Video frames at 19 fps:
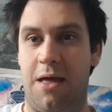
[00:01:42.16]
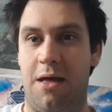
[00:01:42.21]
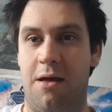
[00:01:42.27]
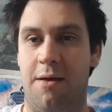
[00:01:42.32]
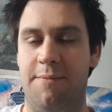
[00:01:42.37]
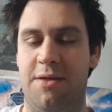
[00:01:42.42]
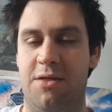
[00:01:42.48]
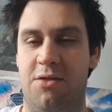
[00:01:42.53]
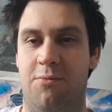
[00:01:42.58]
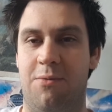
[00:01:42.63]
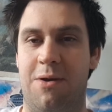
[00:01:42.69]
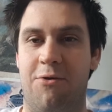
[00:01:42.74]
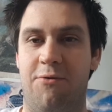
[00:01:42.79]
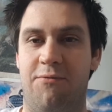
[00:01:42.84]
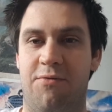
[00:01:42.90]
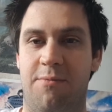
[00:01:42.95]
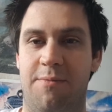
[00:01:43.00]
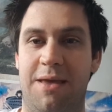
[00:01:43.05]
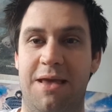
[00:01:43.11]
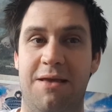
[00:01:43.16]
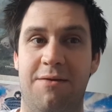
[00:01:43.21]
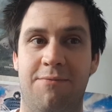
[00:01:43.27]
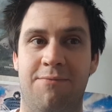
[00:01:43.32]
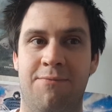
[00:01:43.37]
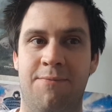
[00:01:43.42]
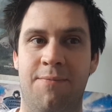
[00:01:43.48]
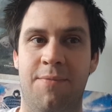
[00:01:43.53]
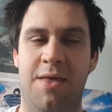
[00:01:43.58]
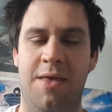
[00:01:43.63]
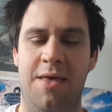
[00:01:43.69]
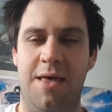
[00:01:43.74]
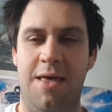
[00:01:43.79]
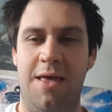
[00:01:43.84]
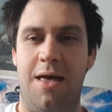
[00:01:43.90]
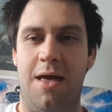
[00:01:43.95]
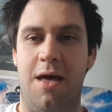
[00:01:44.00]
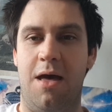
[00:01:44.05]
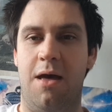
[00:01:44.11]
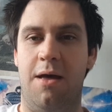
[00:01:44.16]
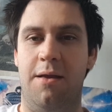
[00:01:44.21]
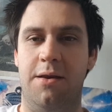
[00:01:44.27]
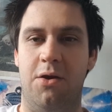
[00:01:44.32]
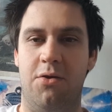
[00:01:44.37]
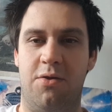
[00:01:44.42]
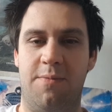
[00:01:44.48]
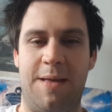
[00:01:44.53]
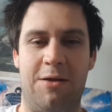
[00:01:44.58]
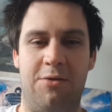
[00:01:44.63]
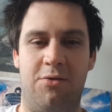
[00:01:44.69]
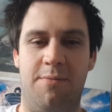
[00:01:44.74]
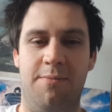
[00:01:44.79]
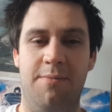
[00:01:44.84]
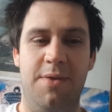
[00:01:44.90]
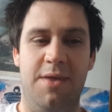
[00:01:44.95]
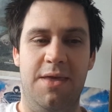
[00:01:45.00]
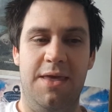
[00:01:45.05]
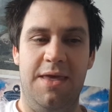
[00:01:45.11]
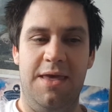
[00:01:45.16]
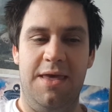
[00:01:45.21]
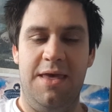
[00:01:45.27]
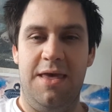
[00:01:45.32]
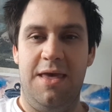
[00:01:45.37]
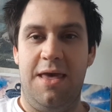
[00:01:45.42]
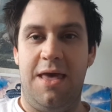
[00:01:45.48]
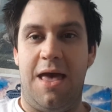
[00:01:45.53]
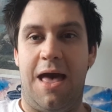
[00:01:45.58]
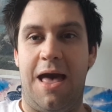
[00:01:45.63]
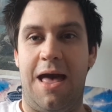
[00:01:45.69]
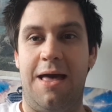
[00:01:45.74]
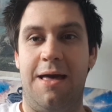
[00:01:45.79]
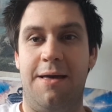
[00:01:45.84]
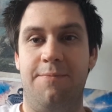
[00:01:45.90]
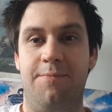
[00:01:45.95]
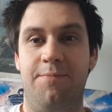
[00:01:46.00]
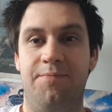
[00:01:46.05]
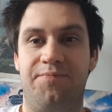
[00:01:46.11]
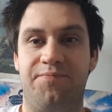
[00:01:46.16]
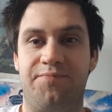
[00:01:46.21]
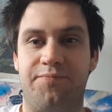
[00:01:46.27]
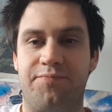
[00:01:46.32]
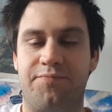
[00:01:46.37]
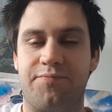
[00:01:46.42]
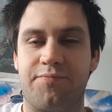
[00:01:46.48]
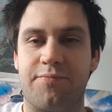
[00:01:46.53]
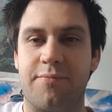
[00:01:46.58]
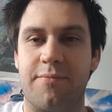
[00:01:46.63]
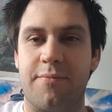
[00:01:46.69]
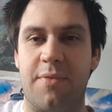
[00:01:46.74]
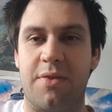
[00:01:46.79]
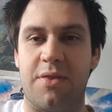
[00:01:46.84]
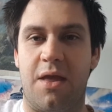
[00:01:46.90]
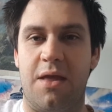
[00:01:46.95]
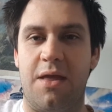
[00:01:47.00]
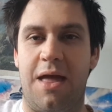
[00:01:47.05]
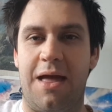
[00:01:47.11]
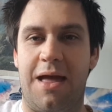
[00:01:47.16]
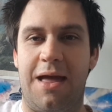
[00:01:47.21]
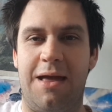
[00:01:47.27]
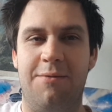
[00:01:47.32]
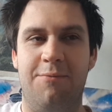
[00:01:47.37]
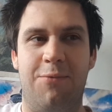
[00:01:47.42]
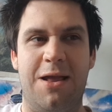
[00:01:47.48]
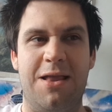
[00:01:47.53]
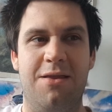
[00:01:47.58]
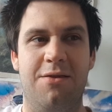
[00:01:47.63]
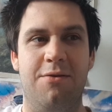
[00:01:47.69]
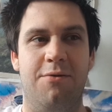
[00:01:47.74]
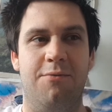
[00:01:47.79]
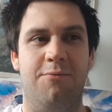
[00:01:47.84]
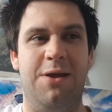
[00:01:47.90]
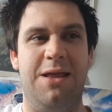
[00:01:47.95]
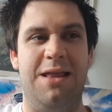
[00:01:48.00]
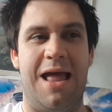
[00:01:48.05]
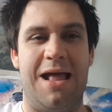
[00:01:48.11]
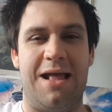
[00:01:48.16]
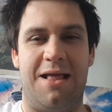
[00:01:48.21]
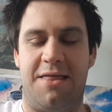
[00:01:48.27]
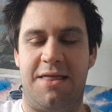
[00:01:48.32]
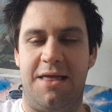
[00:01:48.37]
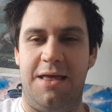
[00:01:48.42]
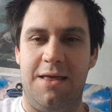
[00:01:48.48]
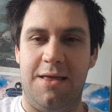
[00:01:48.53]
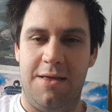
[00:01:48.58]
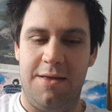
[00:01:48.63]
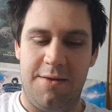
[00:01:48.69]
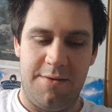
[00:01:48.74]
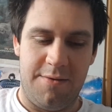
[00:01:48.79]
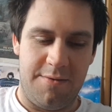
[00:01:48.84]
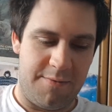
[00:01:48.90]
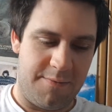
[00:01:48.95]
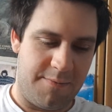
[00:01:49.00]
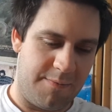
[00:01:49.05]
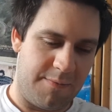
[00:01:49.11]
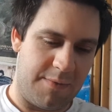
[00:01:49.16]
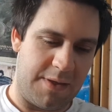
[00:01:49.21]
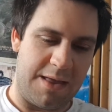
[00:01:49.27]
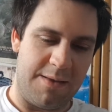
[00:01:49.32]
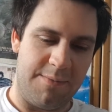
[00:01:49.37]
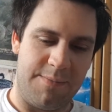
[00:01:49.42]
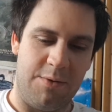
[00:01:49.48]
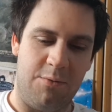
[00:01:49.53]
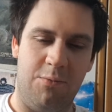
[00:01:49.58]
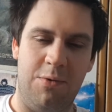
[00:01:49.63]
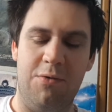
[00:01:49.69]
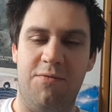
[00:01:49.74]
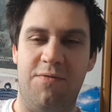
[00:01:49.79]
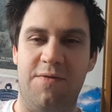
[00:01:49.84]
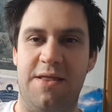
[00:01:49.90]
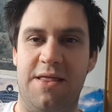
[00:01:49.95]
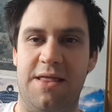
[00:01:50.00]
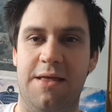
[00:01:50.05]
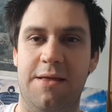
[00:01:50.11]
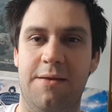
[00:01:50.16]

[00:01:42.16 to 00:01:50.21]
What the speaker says: is aware of them. He knows about them. And when we next see. But Wilfenstein.